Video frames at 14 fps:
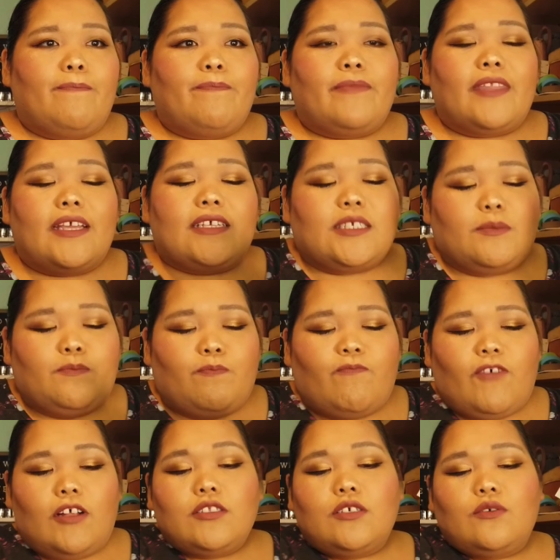like
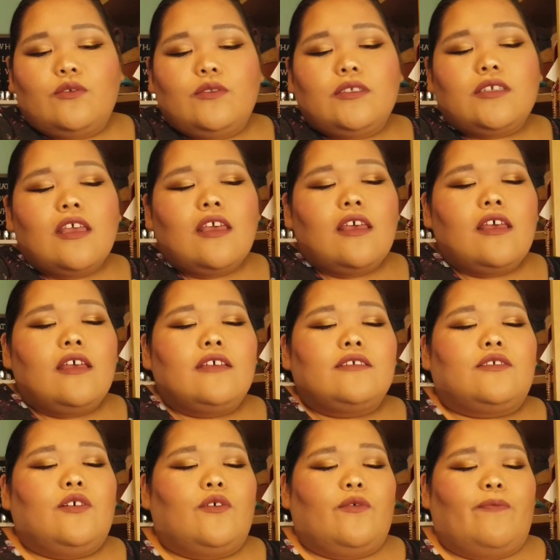fall tones.
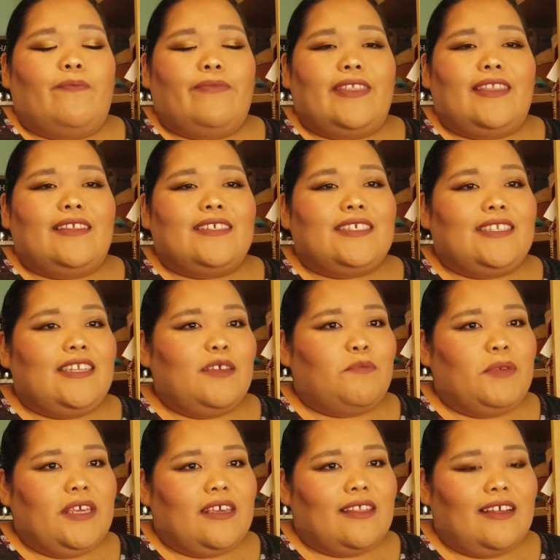So sneak
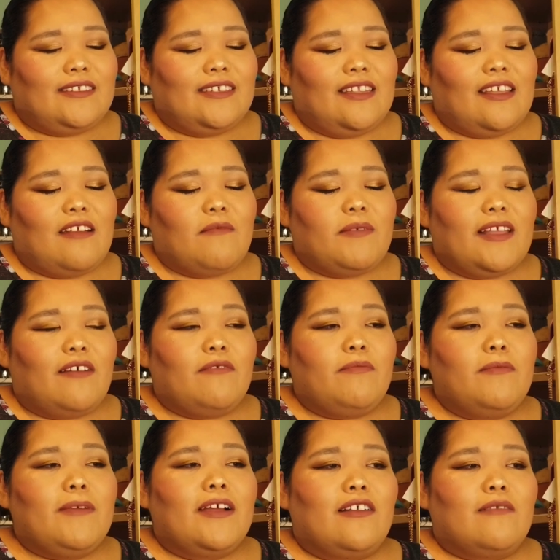peek, that's in there. But that would be
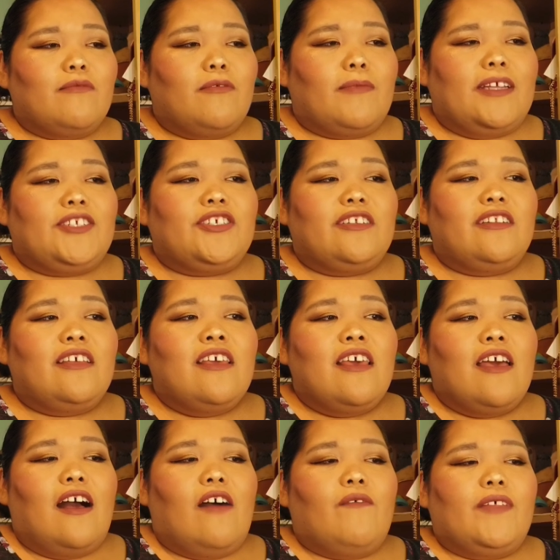my honorable mention
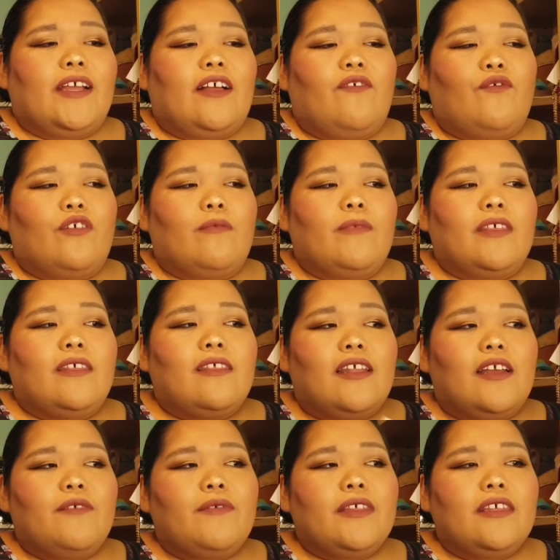of like a formula that I
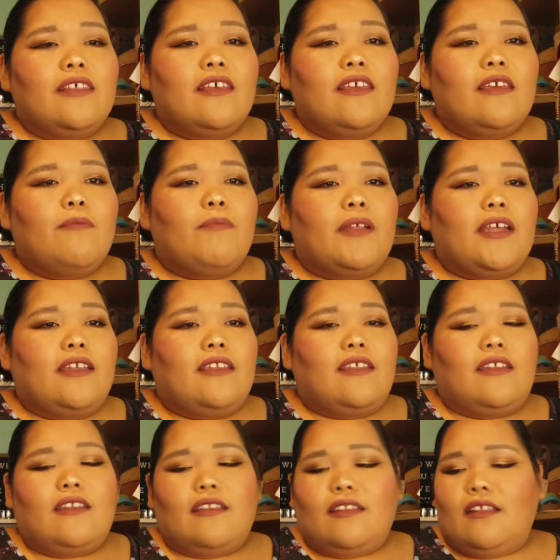really like, but I
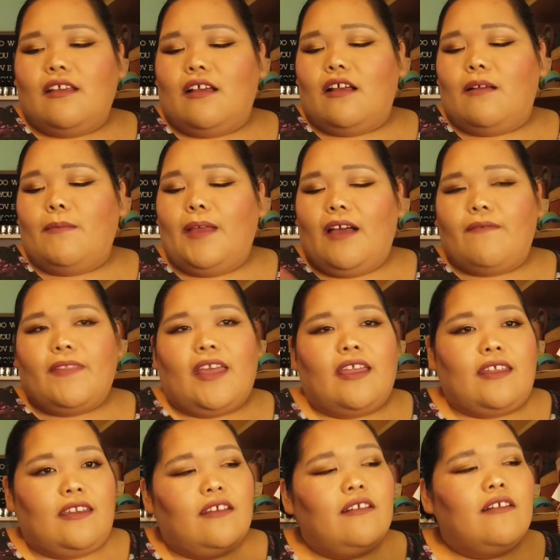didn't have that in
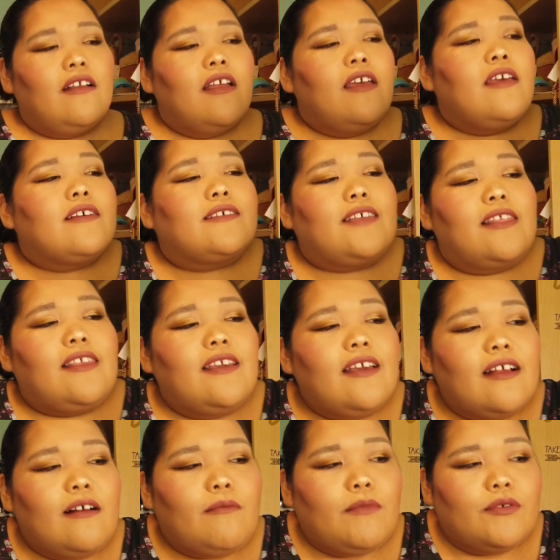here because I think I
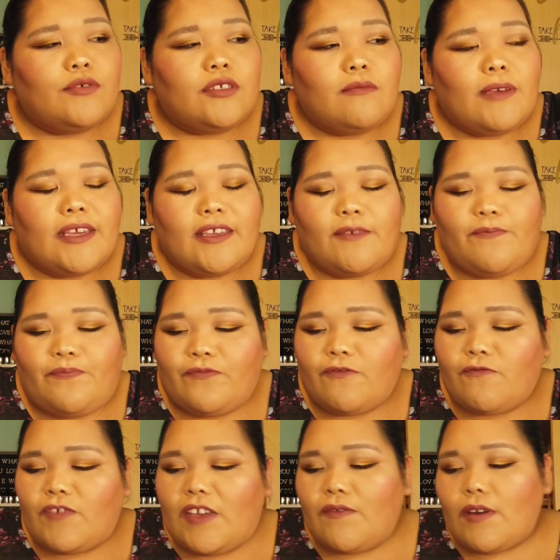got most of my
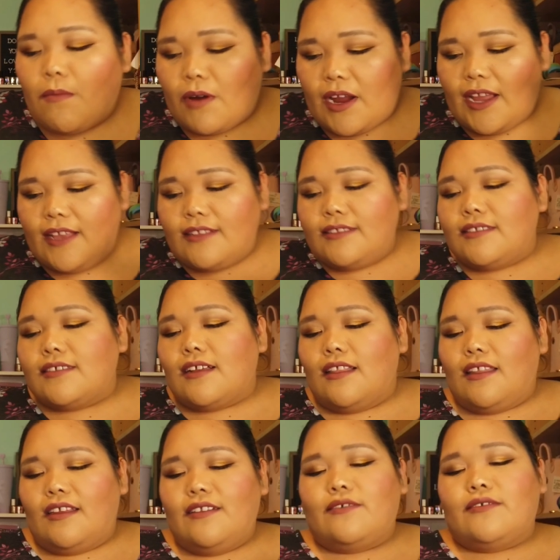favorite brands:
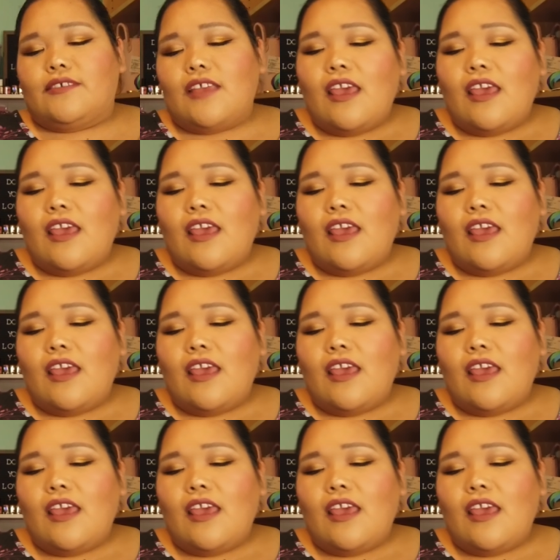Kaleidos,